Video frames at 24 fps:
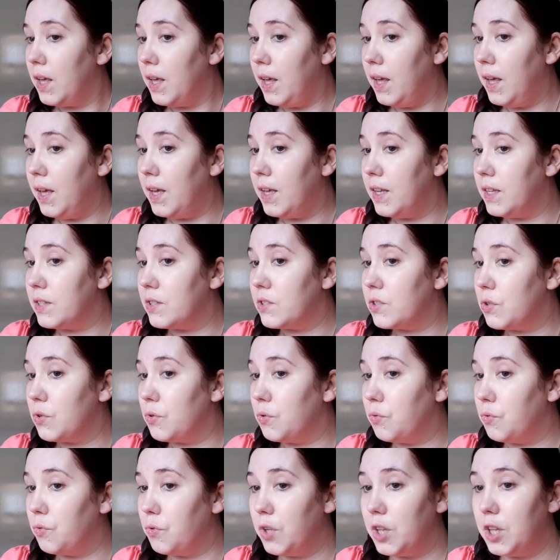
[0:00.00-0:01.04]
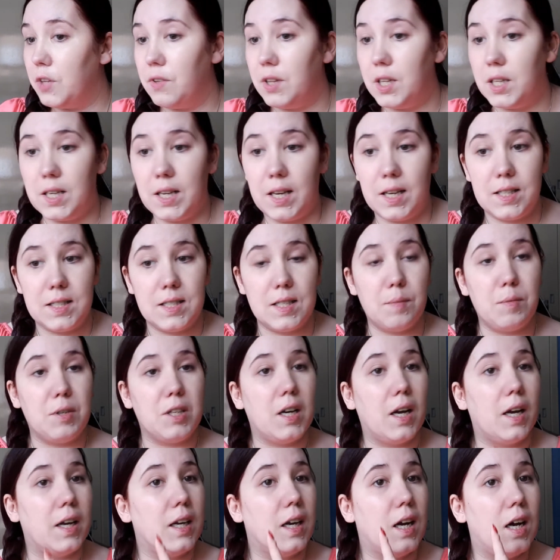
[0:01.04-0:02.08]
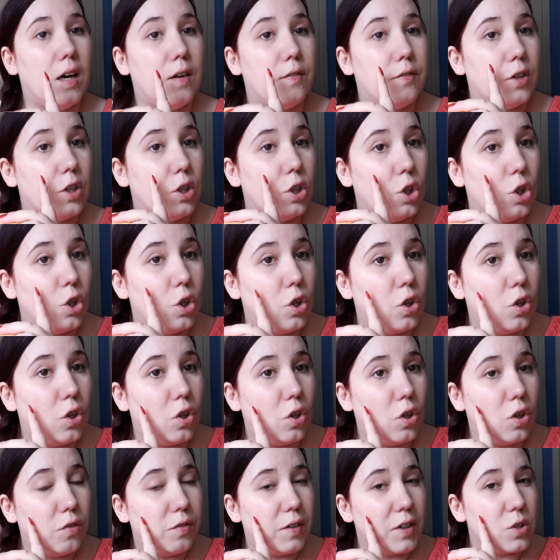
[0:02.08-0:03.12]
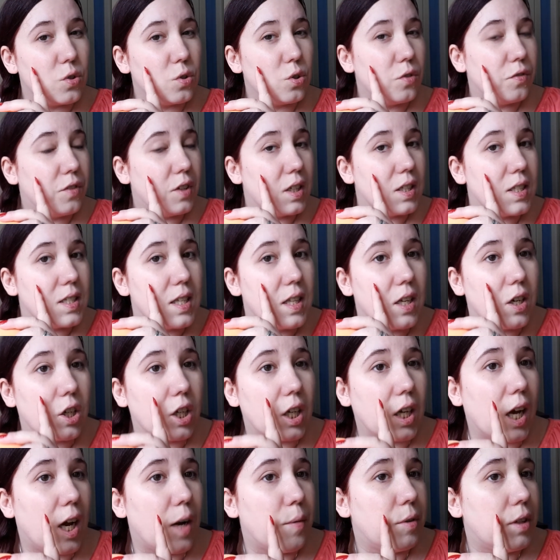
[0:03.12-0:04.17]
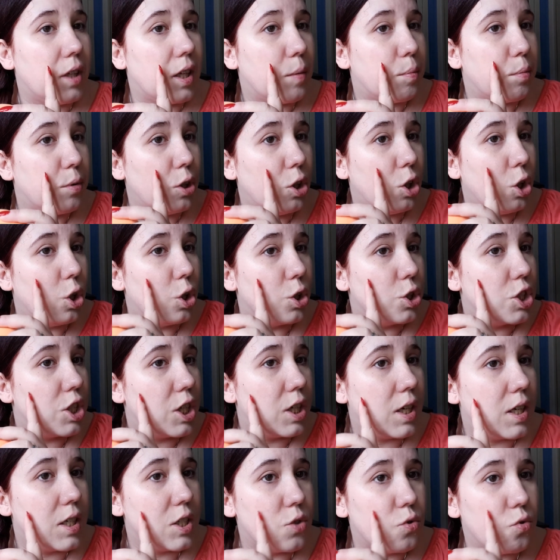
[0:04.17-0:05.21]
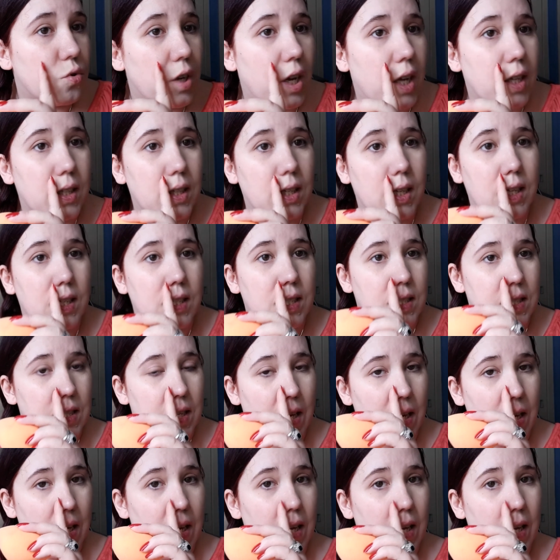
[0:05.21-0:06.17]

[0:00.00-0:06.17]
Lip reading: It is really, really nice. I mean, I have a lot of, I don't know if you can see that on camera, like blotchiness, redness.